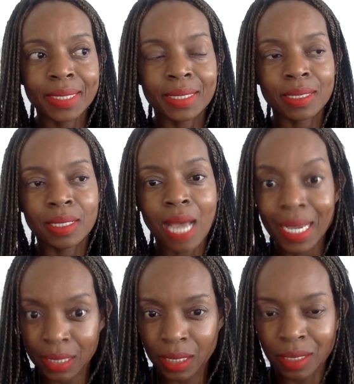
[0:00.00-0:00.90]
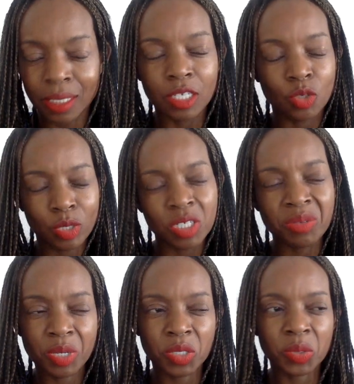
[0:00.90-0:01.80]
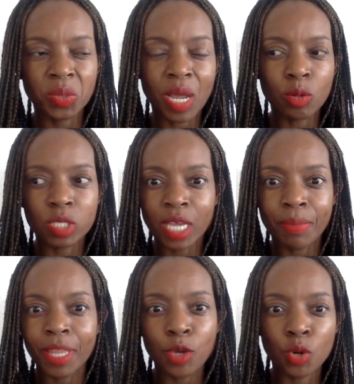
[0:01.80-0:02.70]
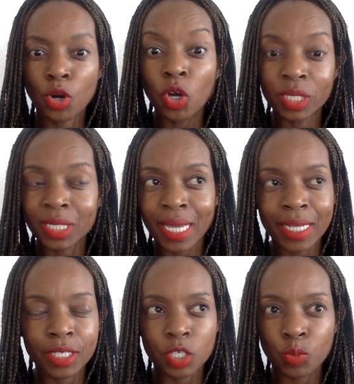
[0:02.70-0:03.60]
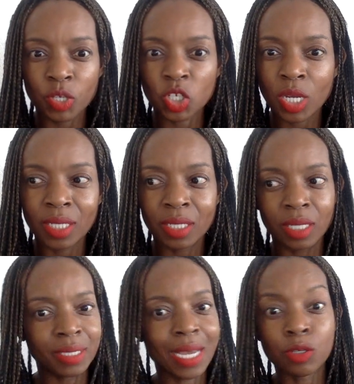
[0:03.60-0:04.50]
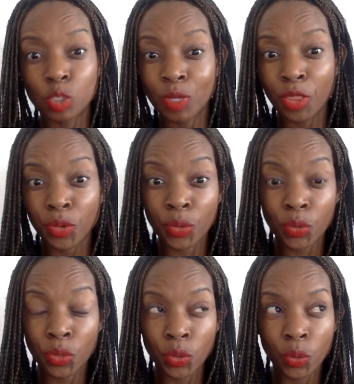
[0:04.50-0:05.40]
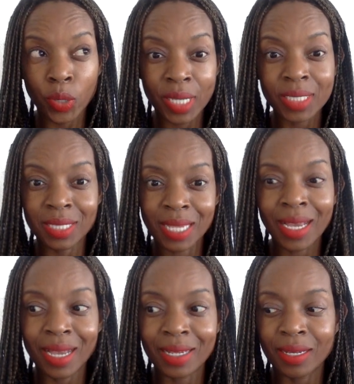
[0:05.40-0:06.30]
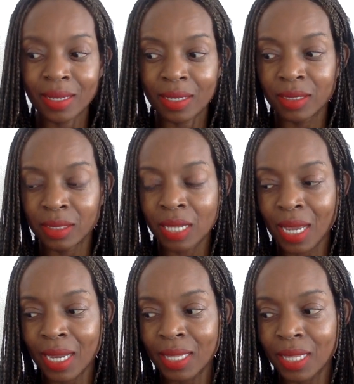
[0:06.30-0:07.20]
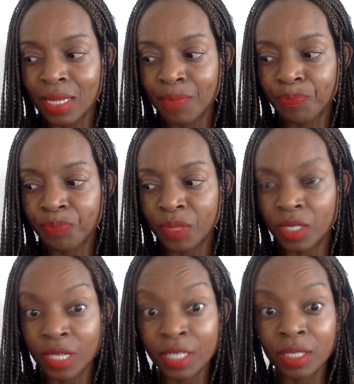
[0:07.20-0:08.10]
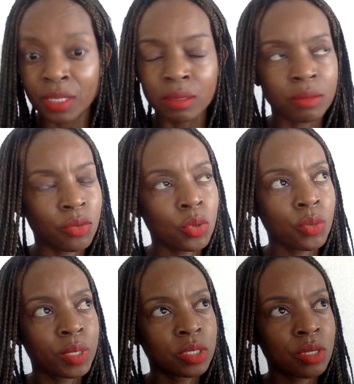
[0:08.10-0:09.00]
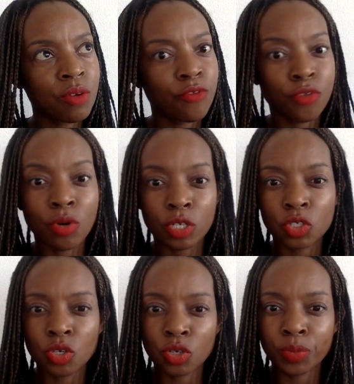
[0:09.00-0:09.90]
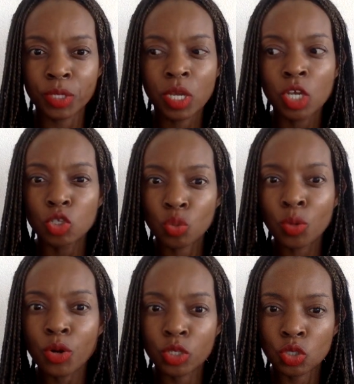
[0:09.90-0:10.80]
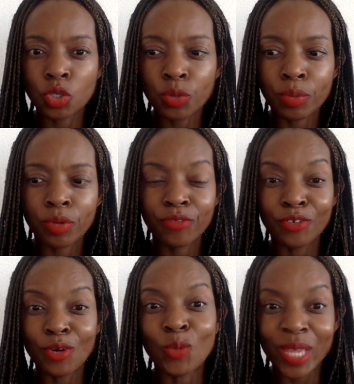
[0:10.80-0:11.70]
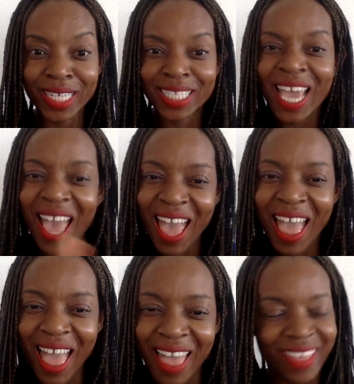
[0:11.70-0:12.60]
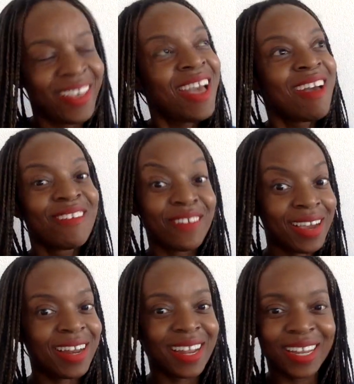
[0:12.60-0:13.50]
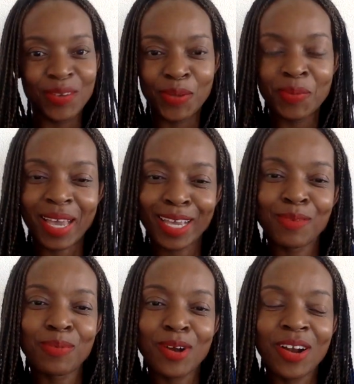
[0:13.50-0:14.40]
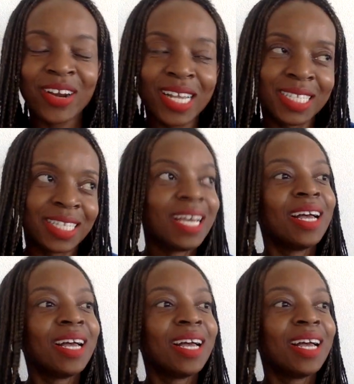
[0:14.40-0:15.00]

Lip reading: I did it. It was good, I would say. But there were other days, especially now. It's been 3 weeks since I got the 3 weeks, no, four. It's gonna be tomorrow. It's gonna be 4 weeks. Yeah, finally we're making progress.